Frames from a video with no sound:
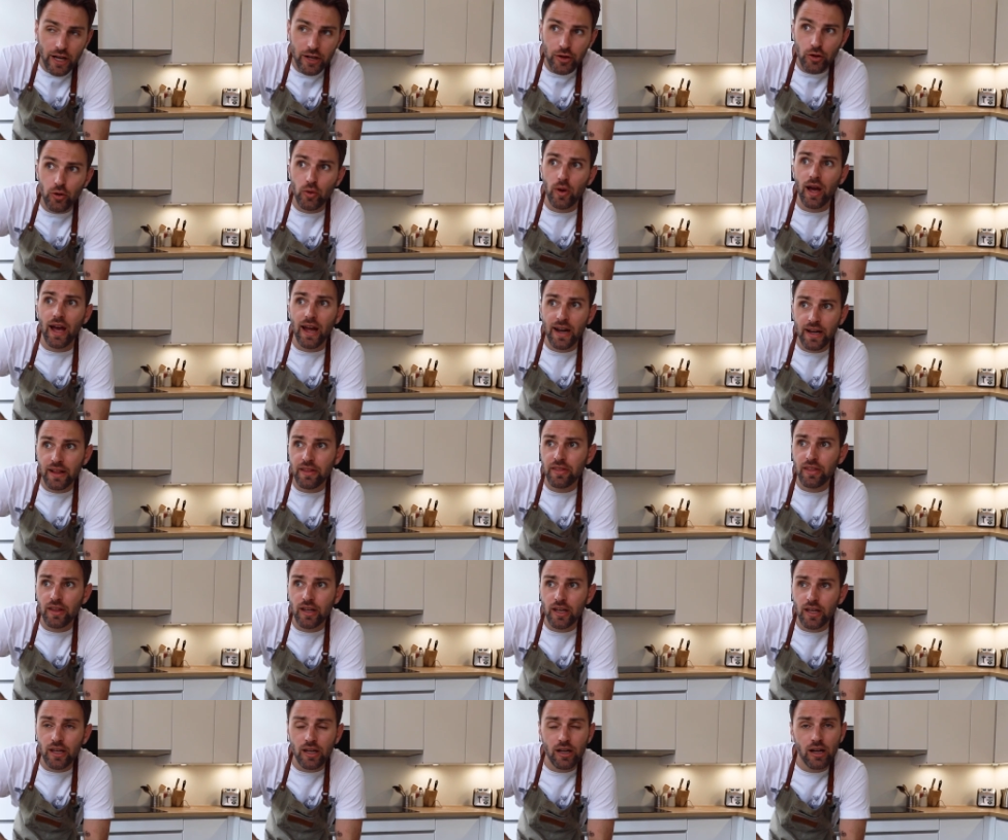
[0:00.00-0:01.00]
I do
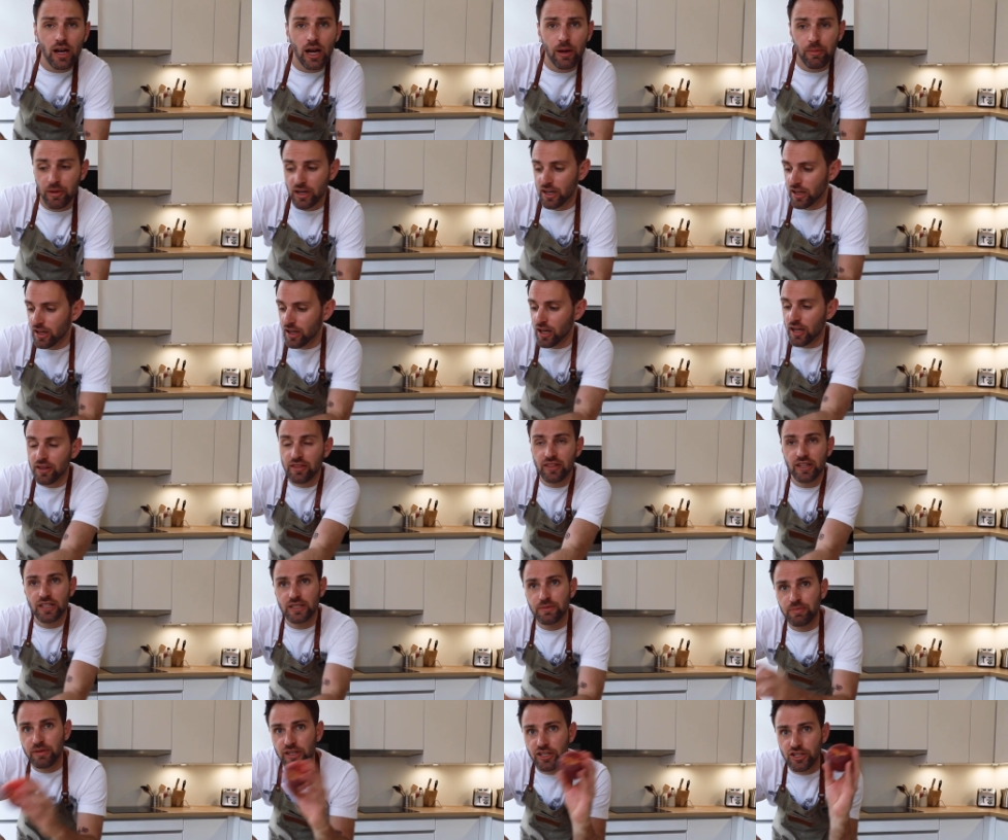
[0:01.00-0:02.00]
anything, I'm gonna cut
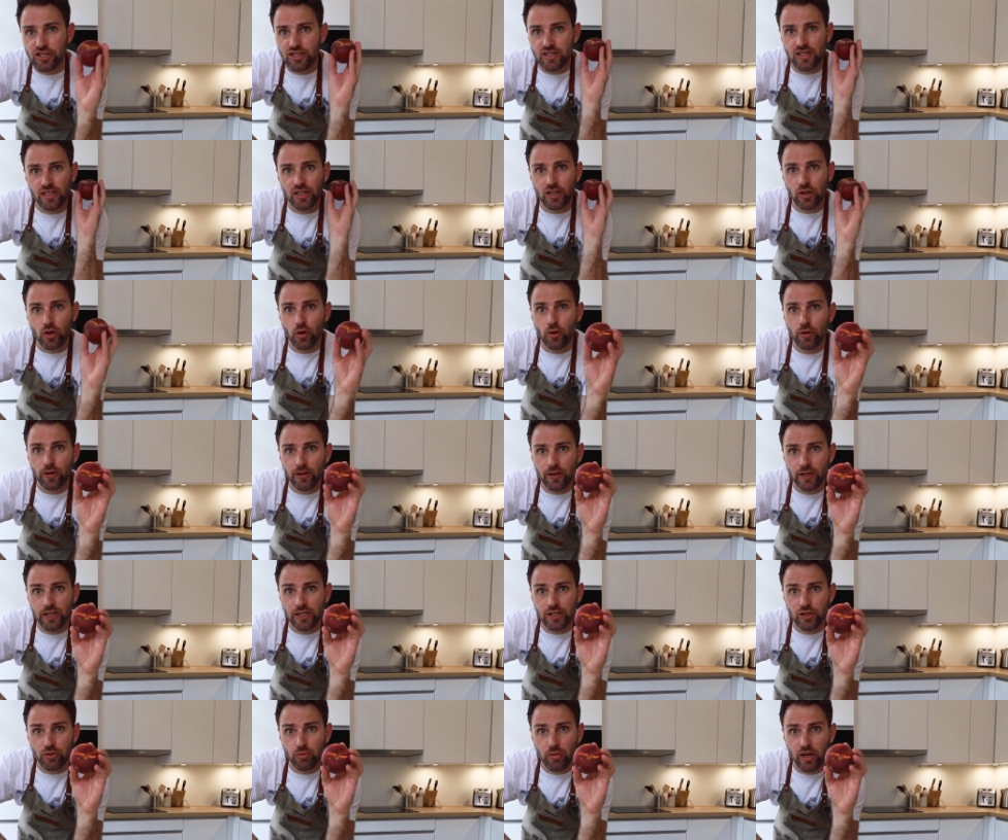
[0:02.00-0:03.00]
these peaches into
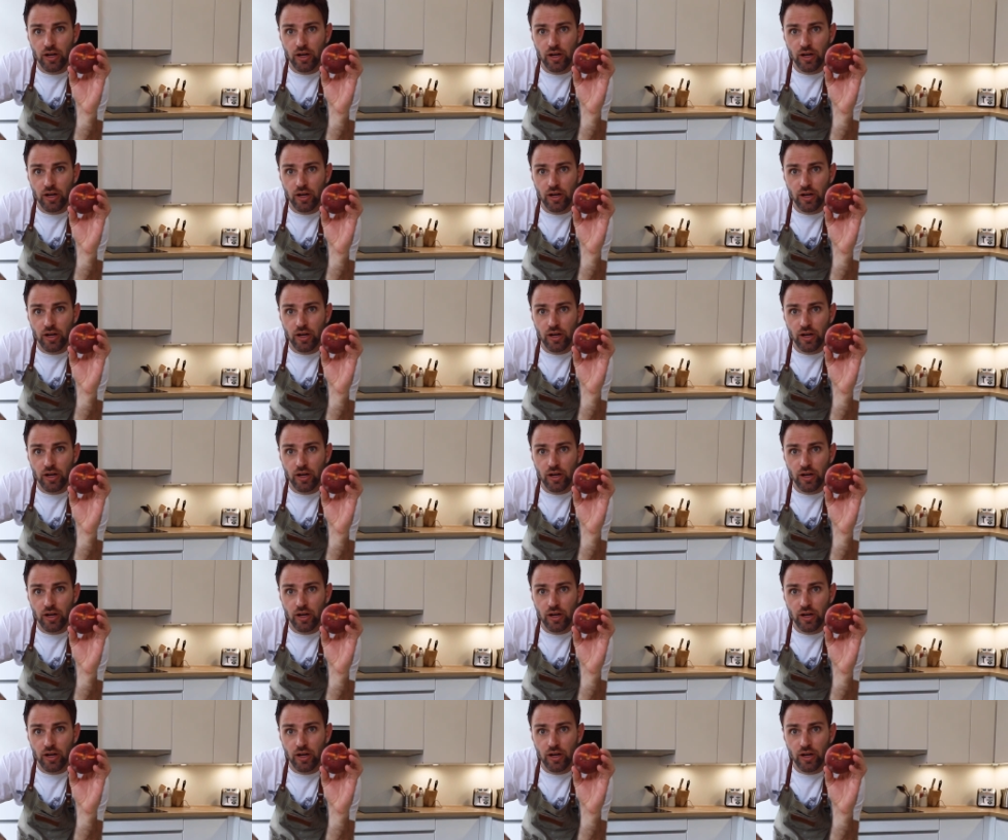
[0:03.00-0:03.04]
1/4-inch